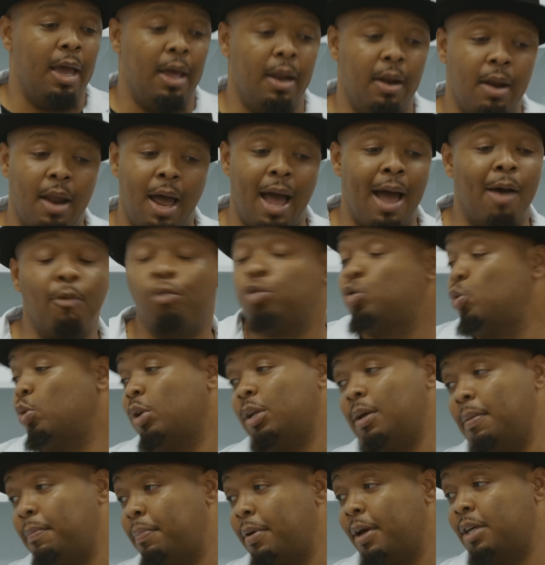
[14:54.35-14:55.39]
And I was
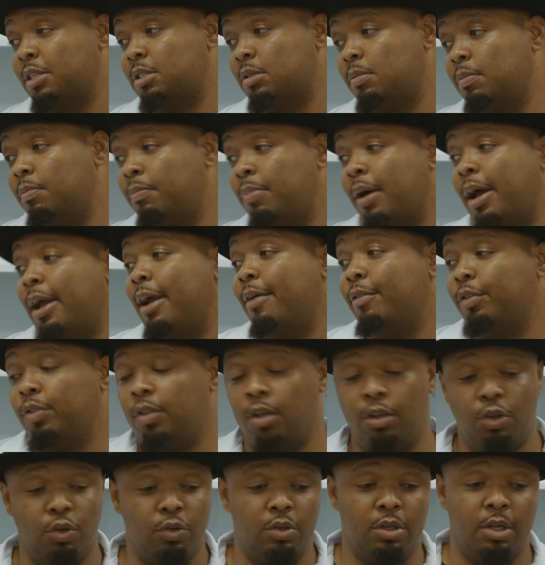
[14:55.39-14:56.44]
really impressed by
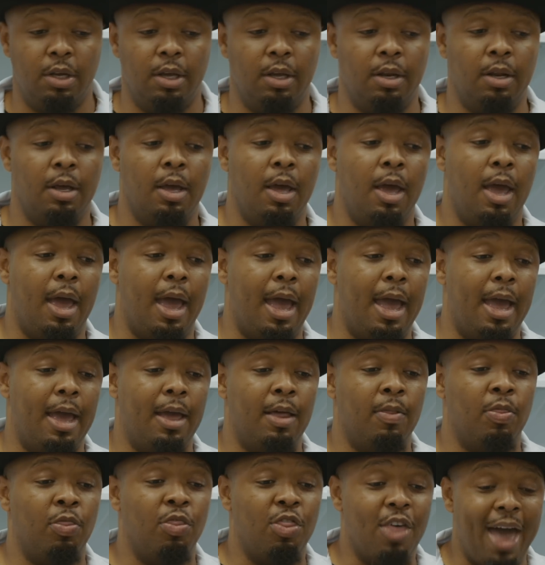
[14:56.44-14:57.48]
everything you did.
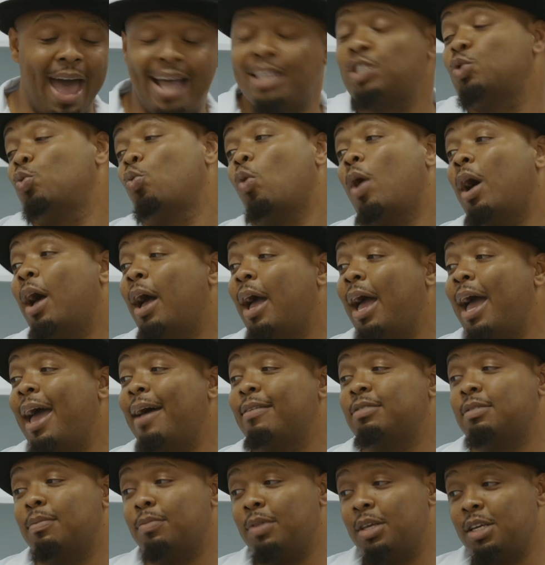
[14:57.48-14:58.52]
And that's why I
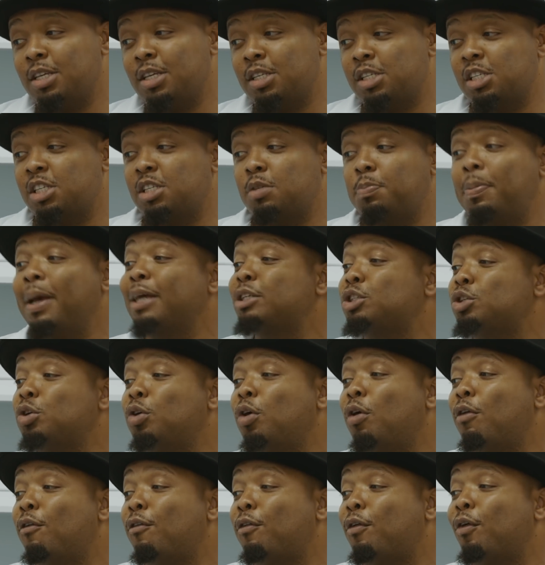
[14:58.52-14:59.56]
have something
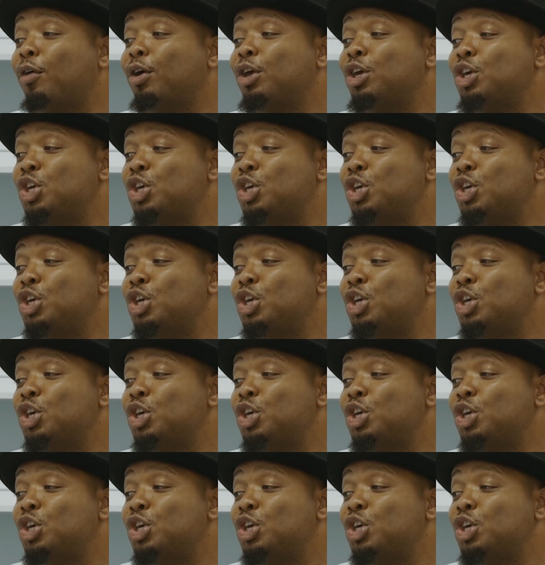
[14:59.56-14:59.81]
special for